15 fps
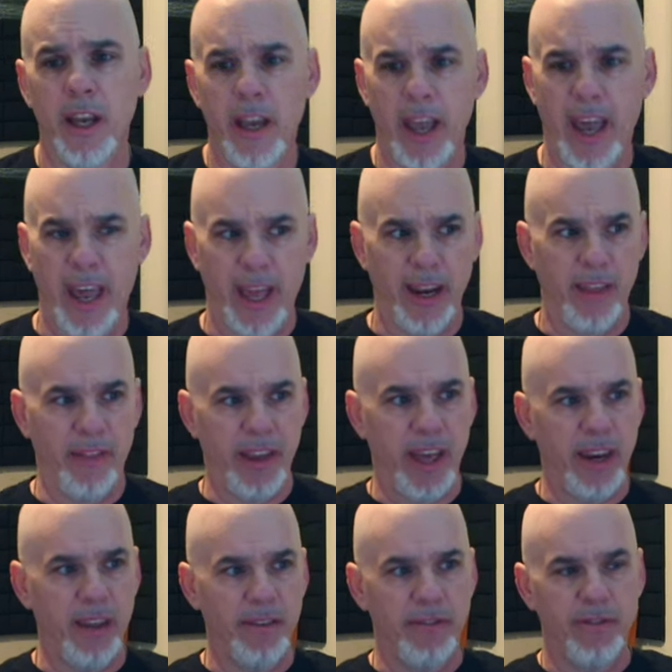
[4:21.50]
And at the end
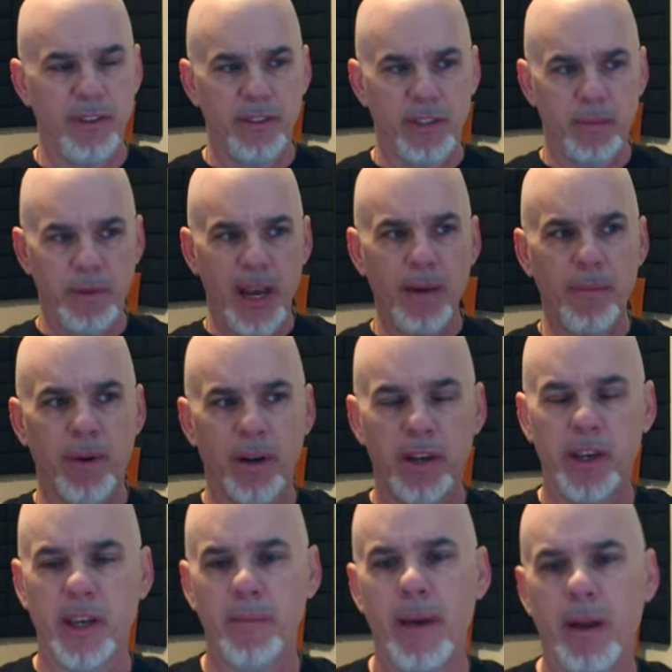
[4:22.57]
of September, you
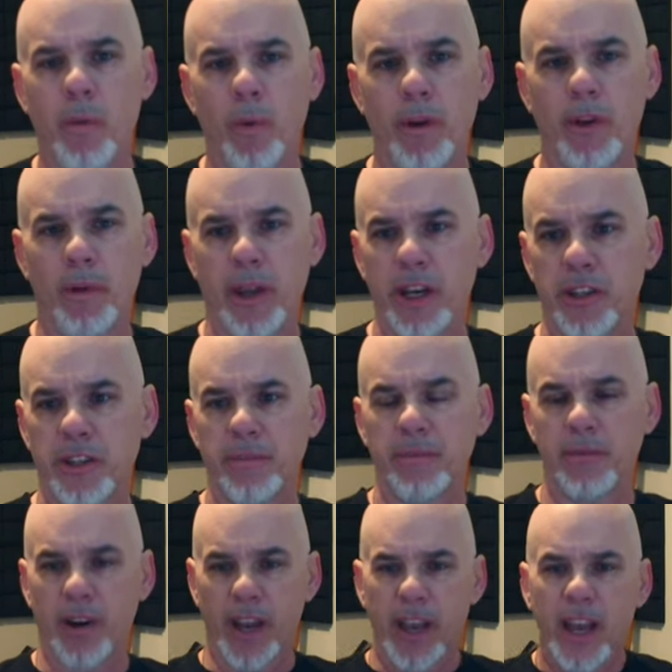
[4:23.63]
can make one donation,
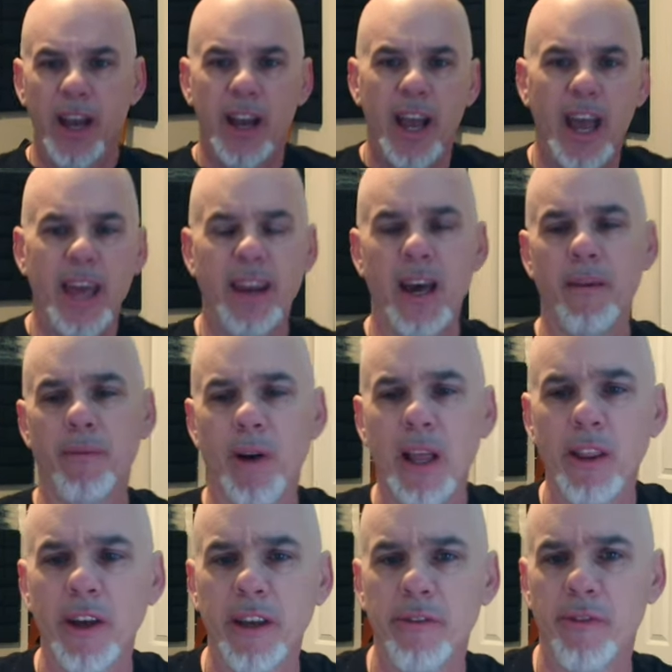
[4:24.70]
right? And, and we're not
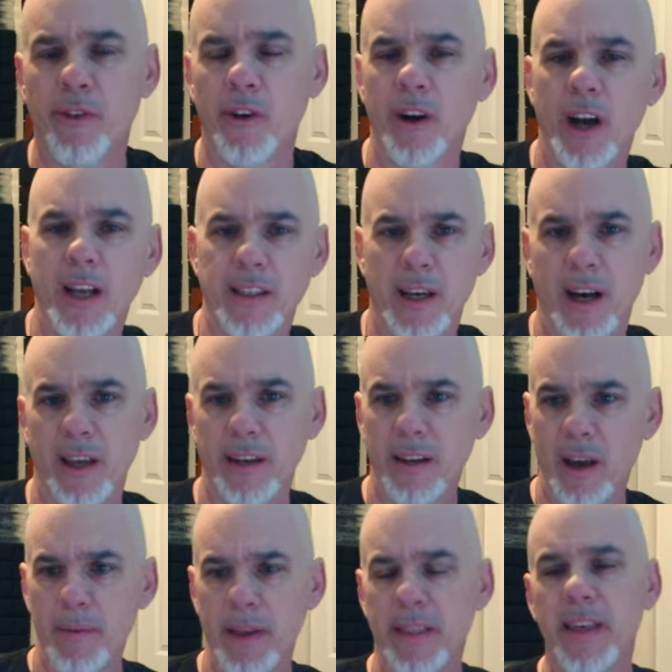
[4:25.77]
looking for a ton. I
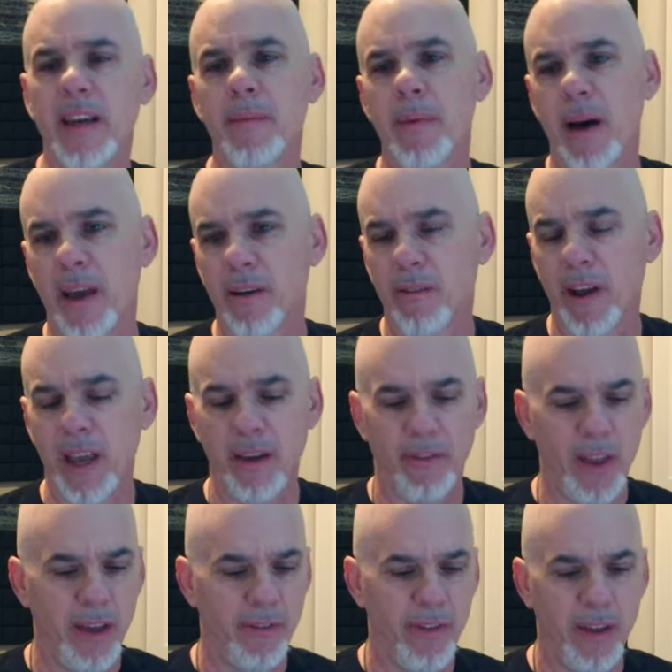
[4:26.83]
mean, think about it, right? If,
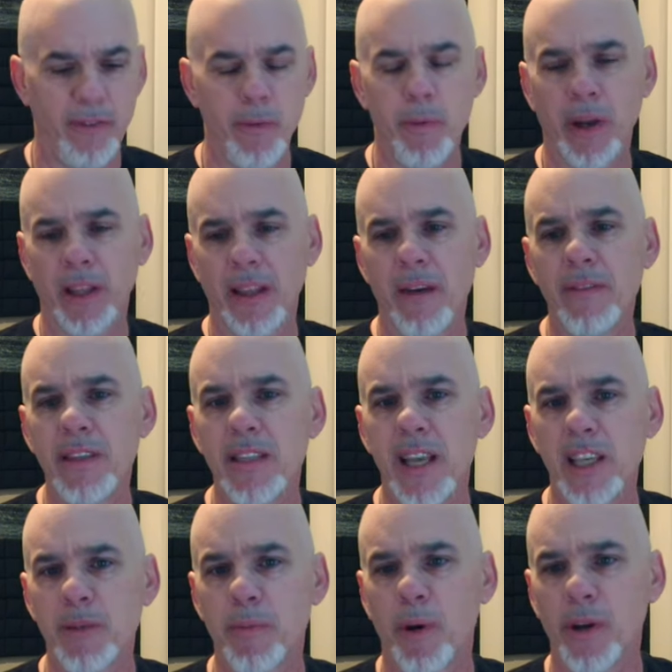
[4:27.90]
if, if you put 11
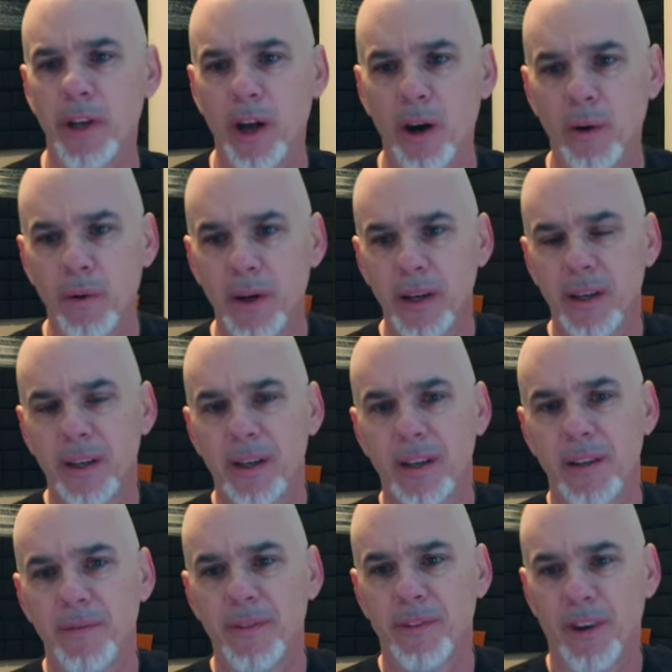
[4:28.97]
cents per yo,
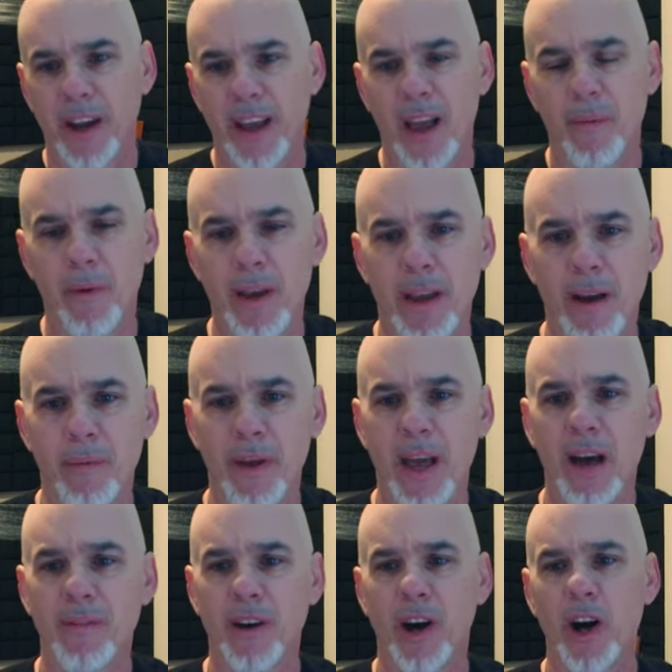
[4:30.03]
right, and we and we
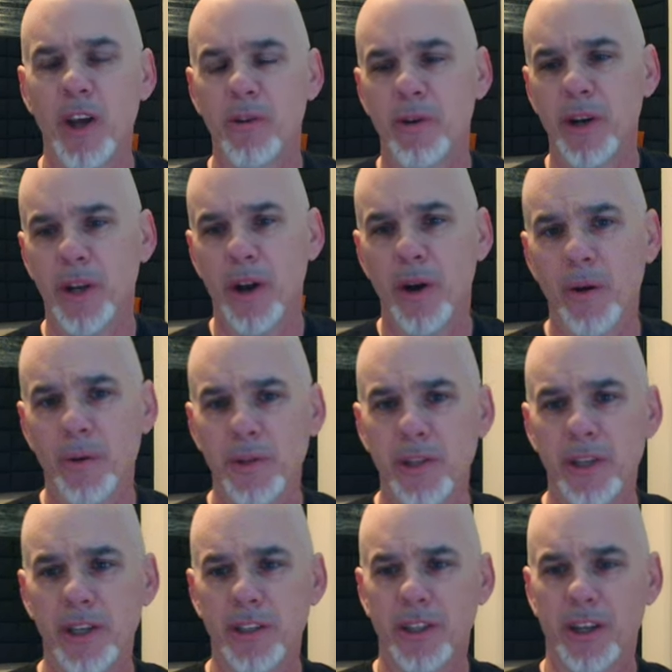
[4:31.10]
have 100 yos,
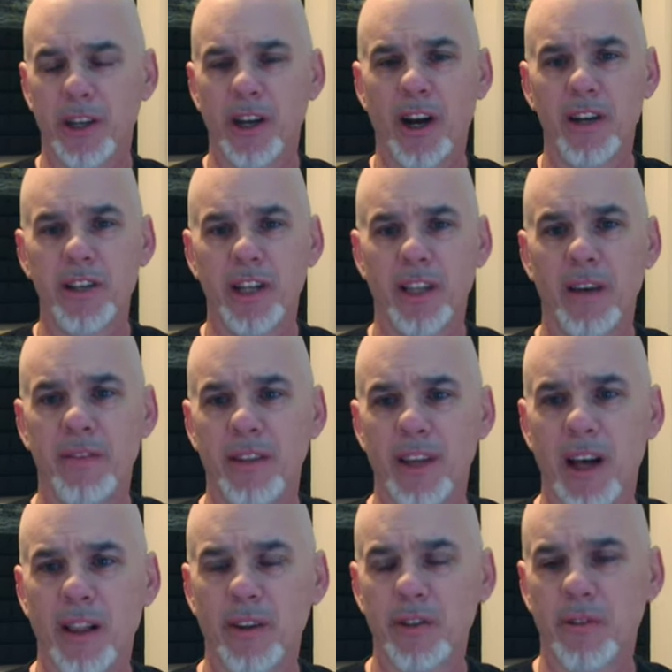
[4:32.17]
it's going to cost you
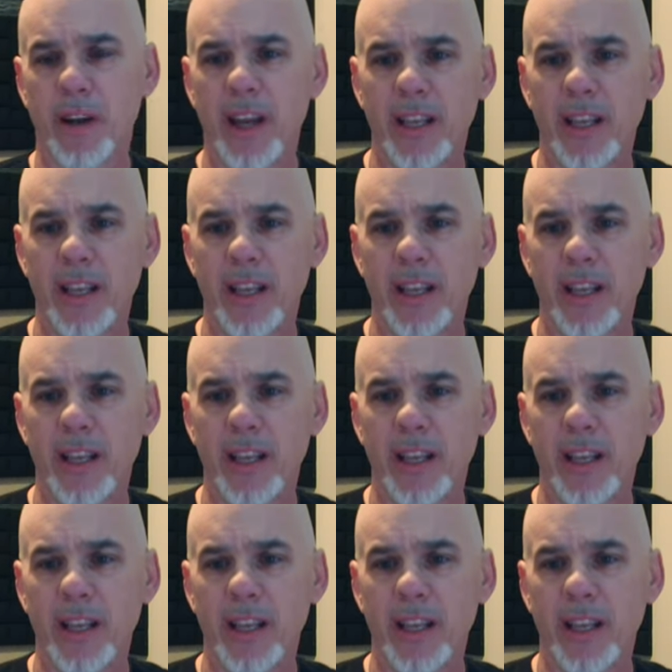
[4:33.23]
$11, right?